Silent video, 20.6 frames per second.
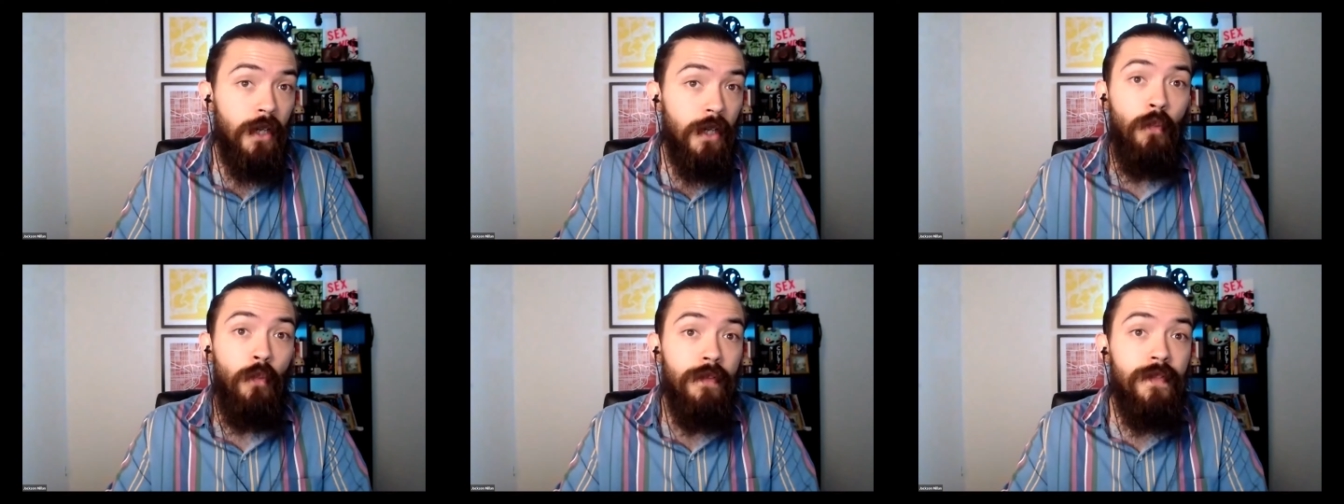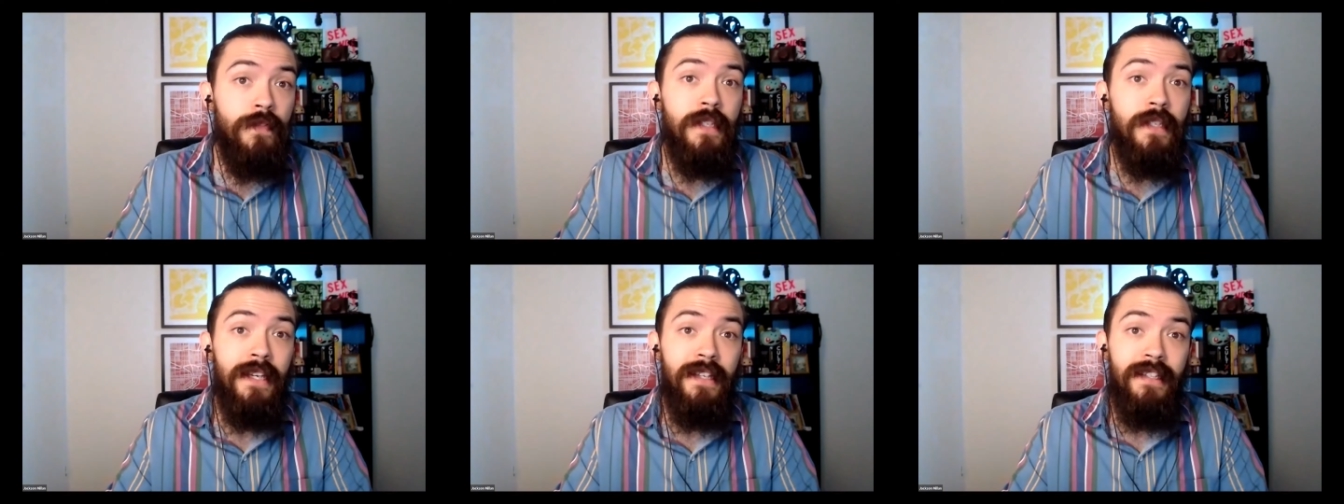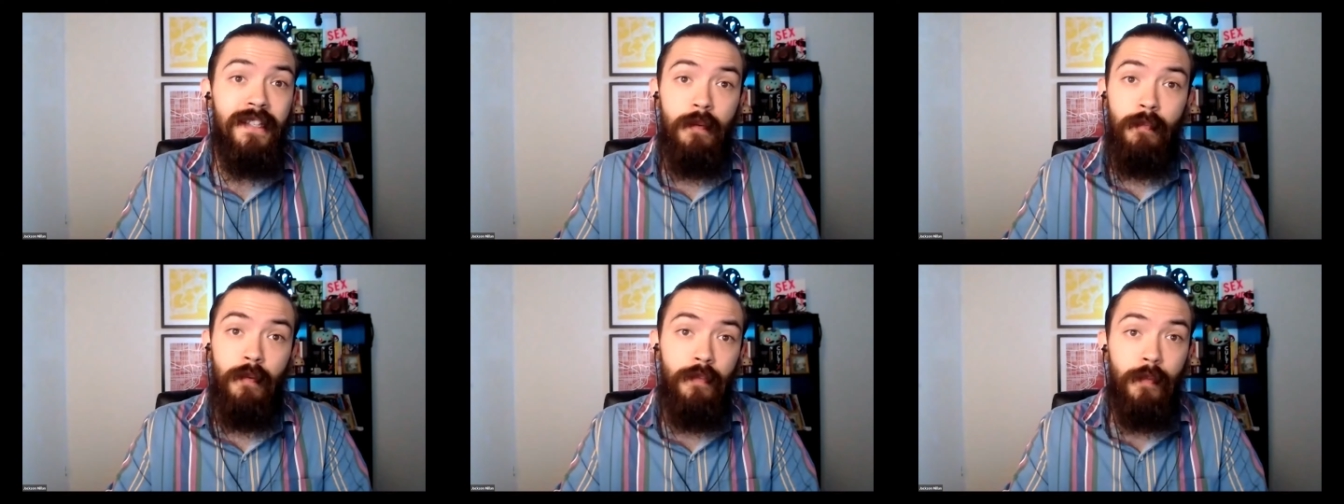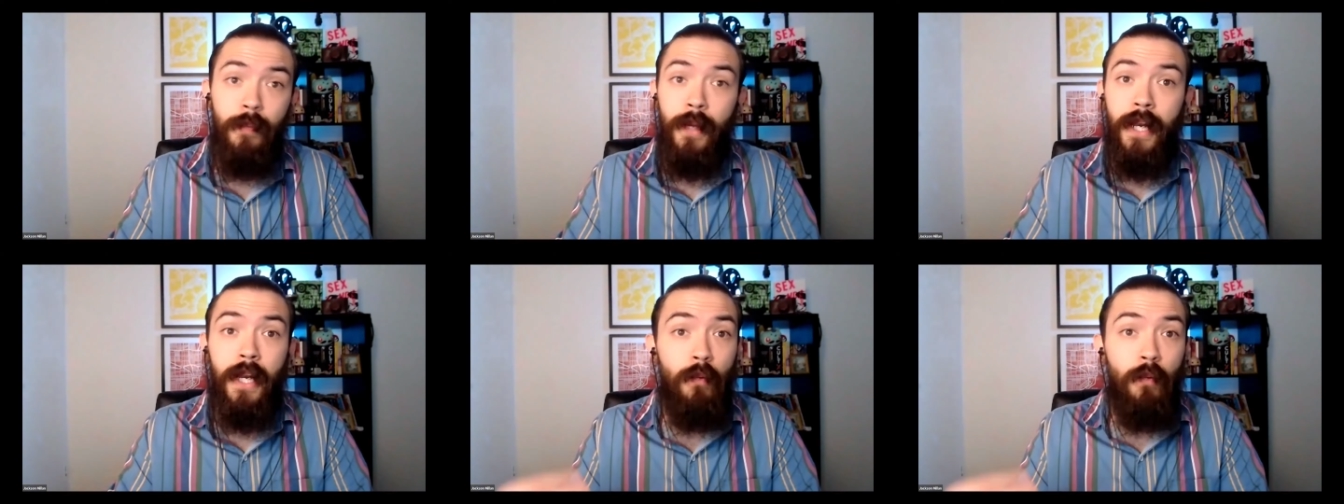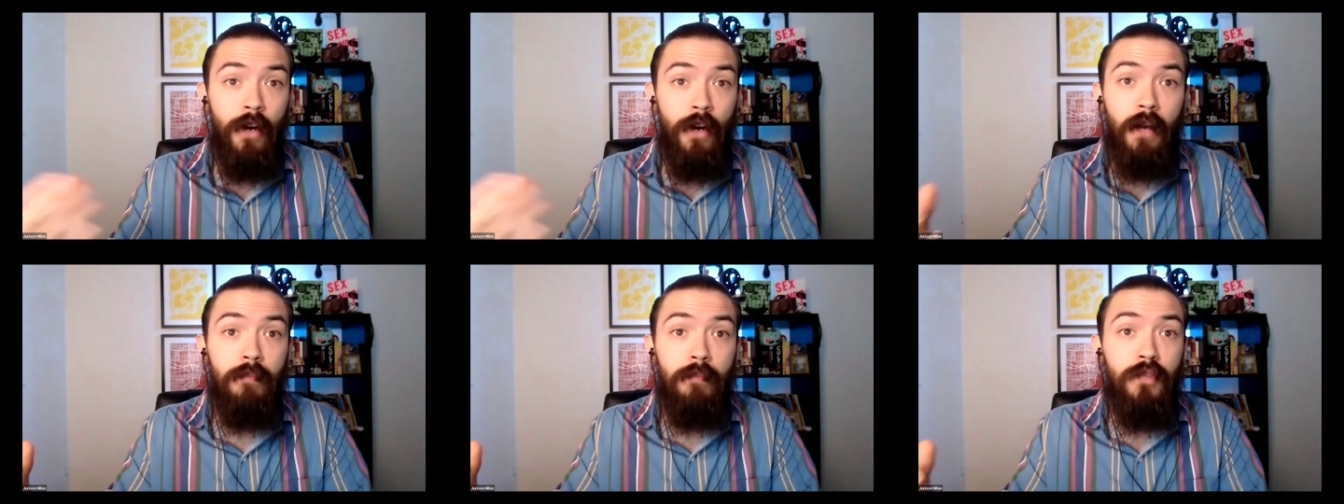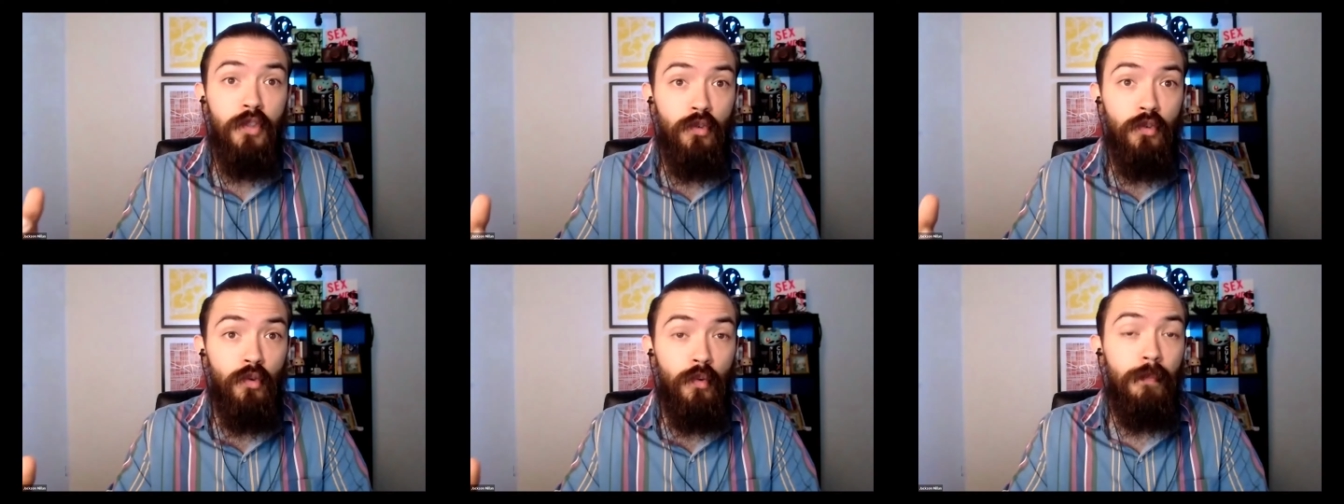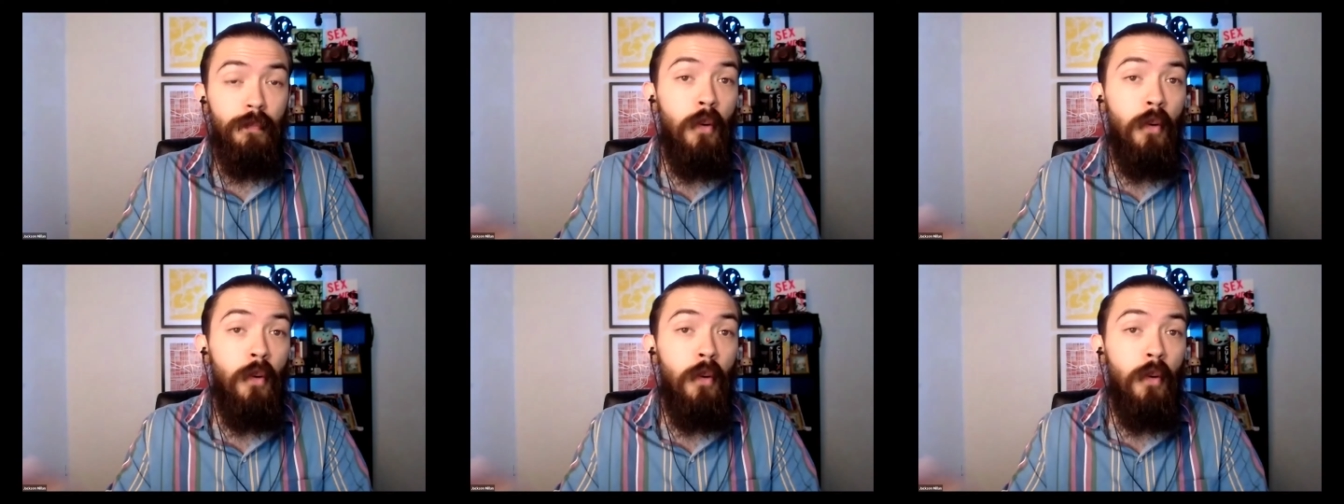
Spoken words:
and we've seen some of them anywhere up to